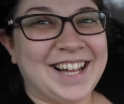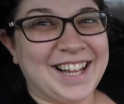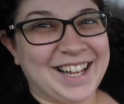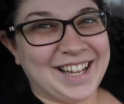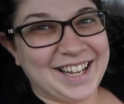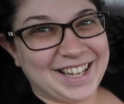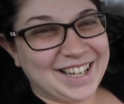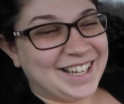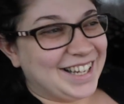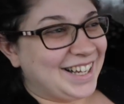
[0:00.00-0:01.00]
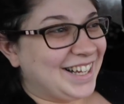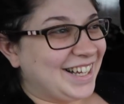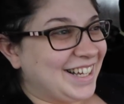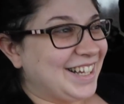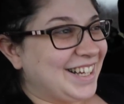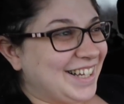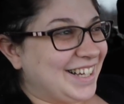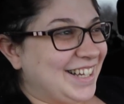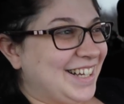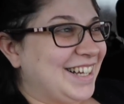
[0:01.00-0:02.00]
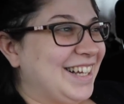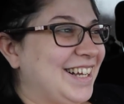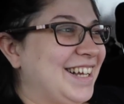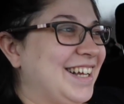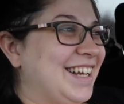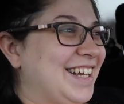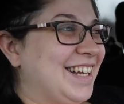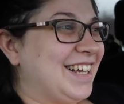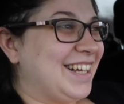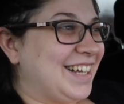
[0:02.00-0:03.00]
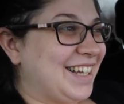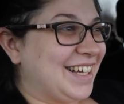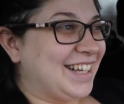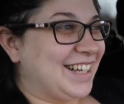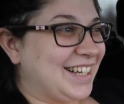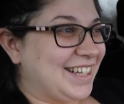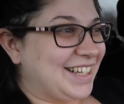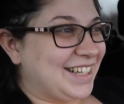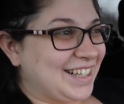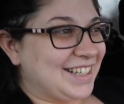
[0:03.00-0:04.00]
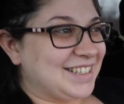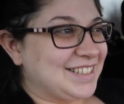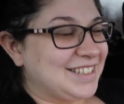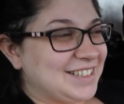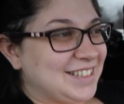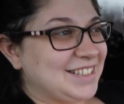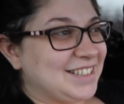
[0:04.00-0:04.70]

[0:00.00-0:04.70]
(silent)